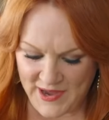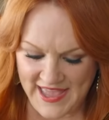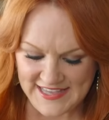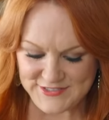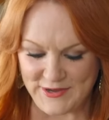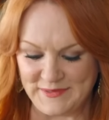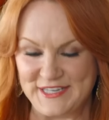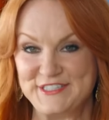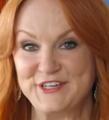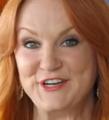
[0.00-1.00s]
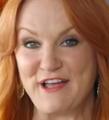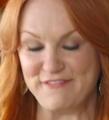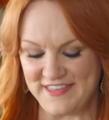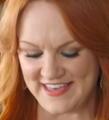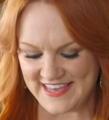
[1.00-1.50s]
away, so I'm gonna turn
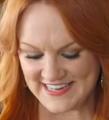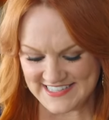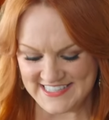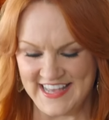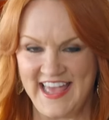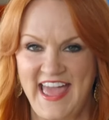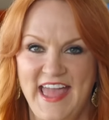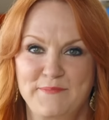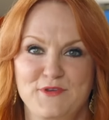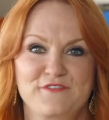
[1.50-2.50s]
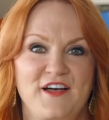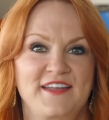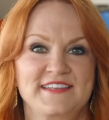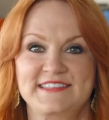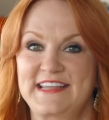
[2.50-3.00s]
off the heat and move
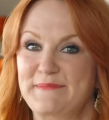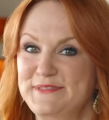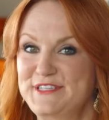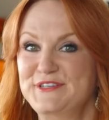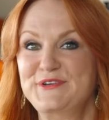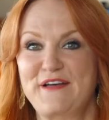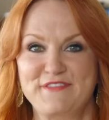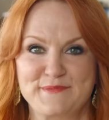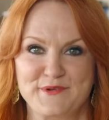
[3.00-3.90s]
on to step two of the